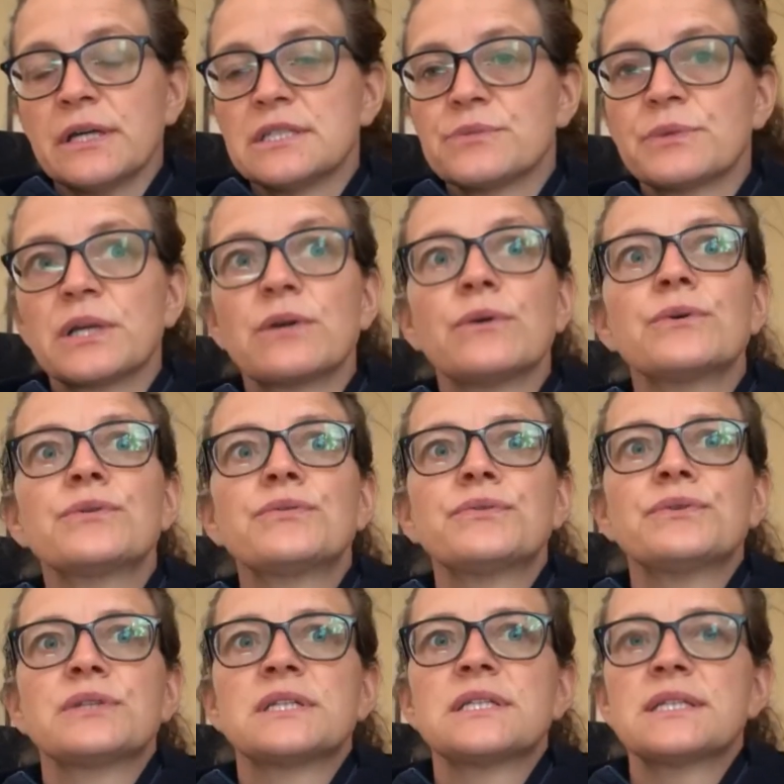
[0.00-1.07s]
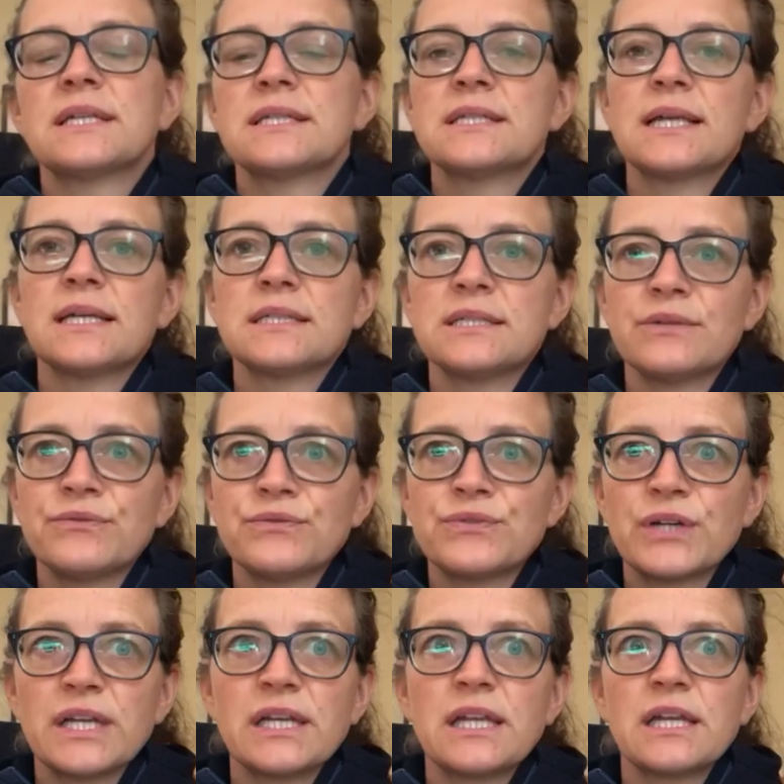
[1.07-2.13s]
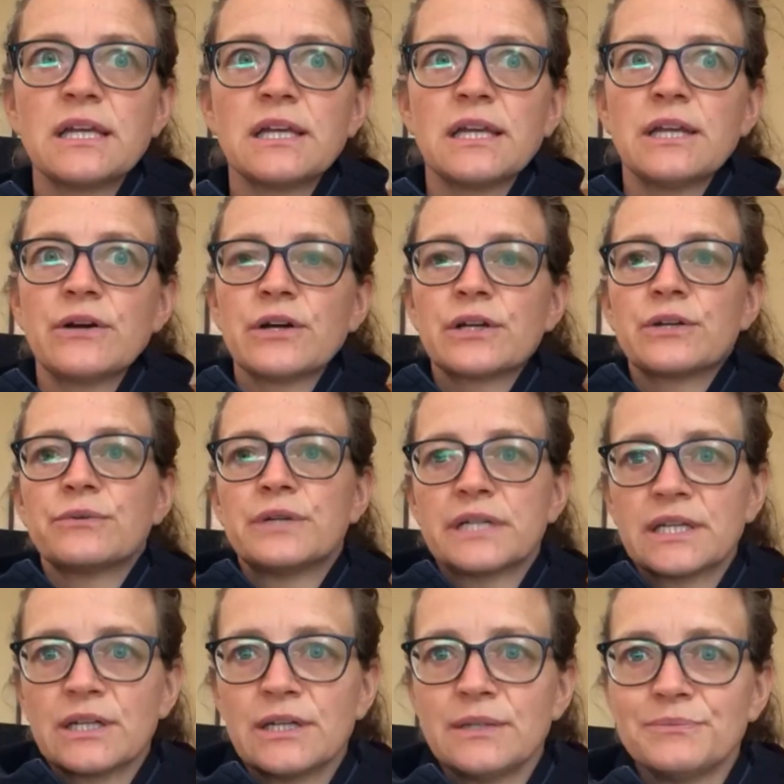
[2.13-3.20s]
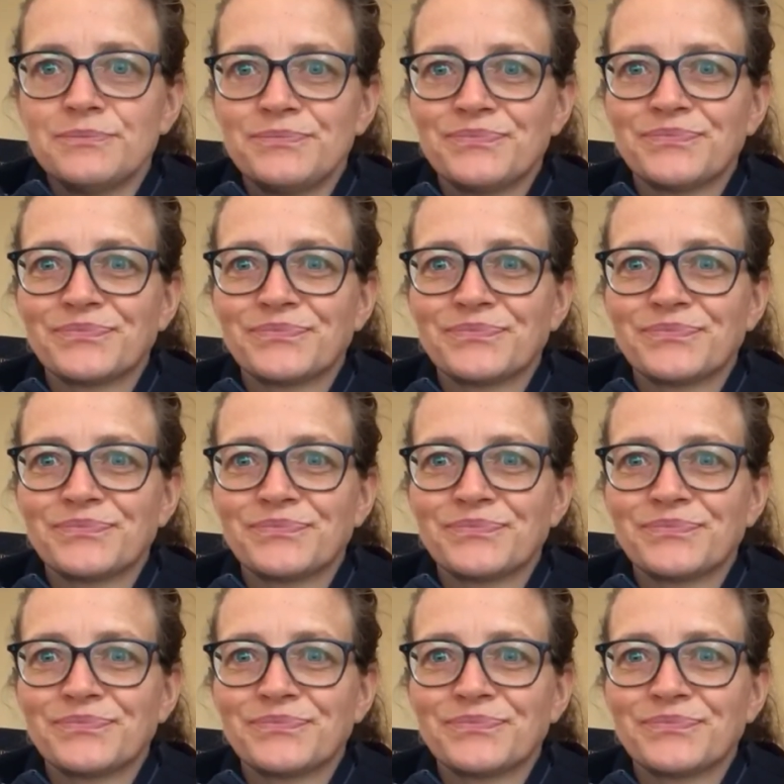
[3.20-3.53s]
as we go through this intensive training in our curriculum.